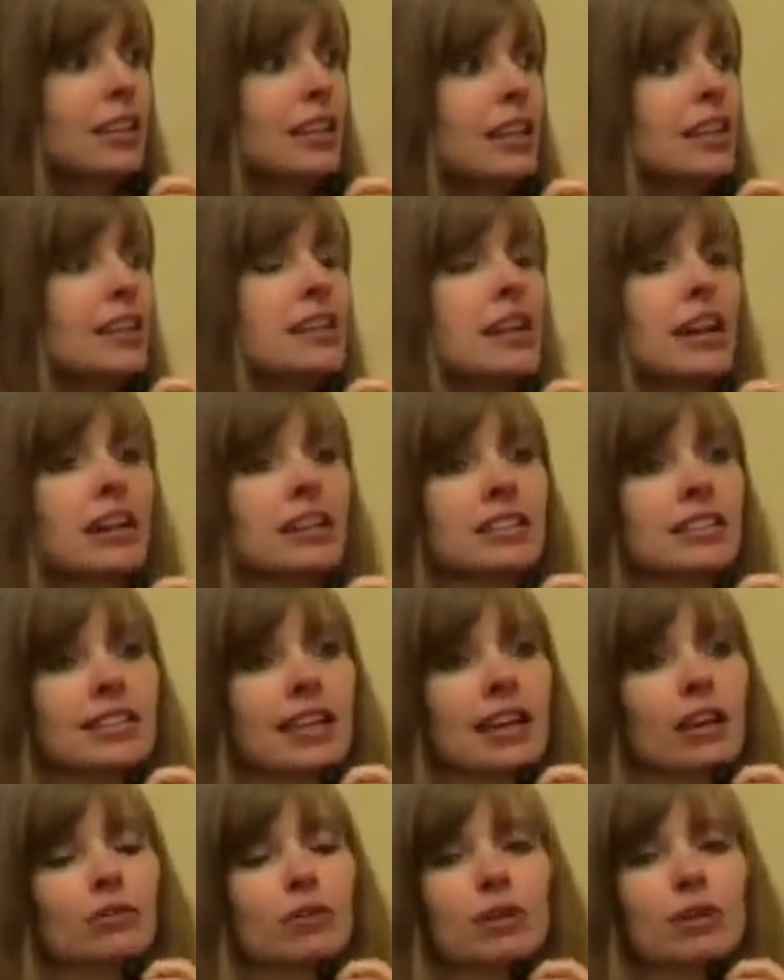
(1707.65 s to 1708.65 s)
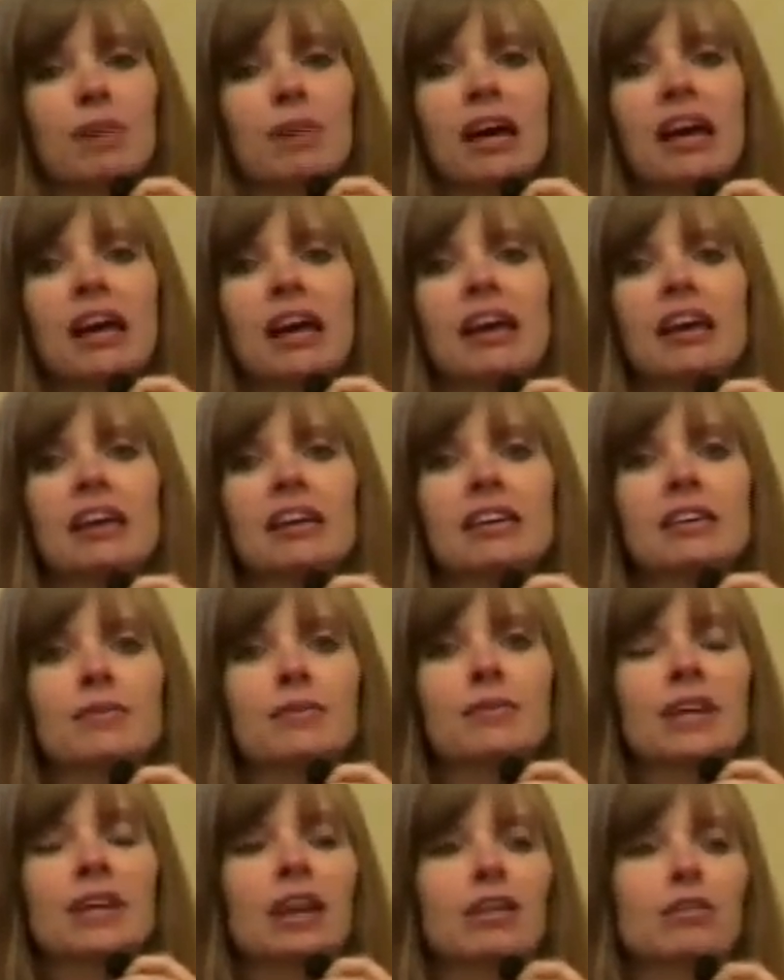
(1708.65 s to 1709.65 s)
He had a salary pay,
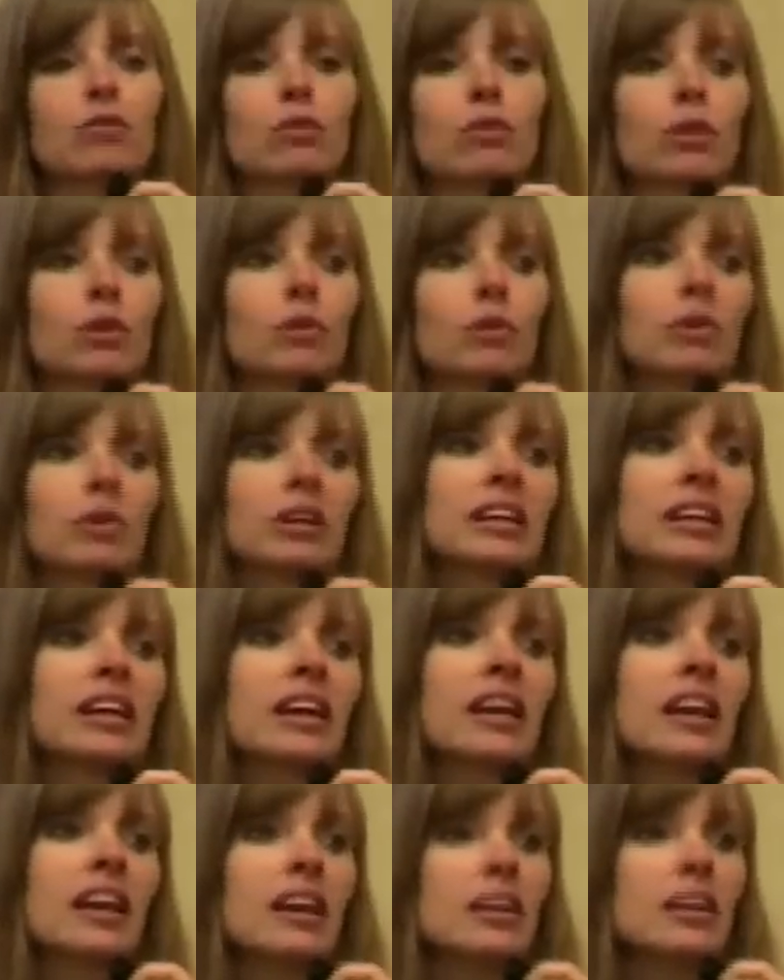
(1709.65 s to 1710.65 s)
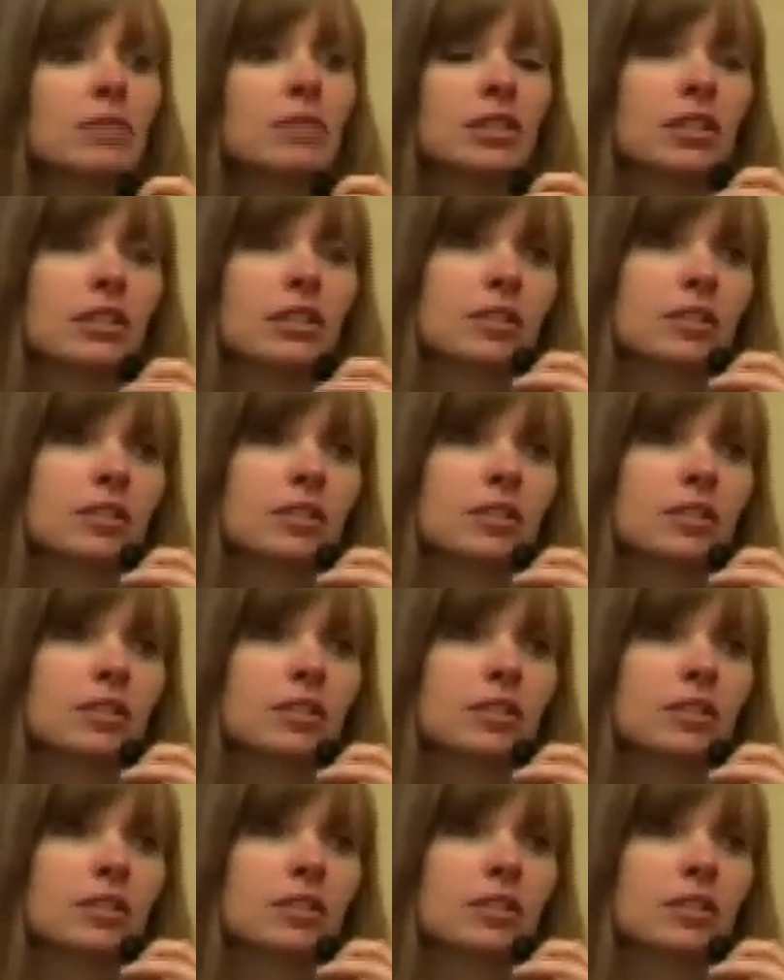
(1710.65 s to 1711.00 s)
we had a 401k, which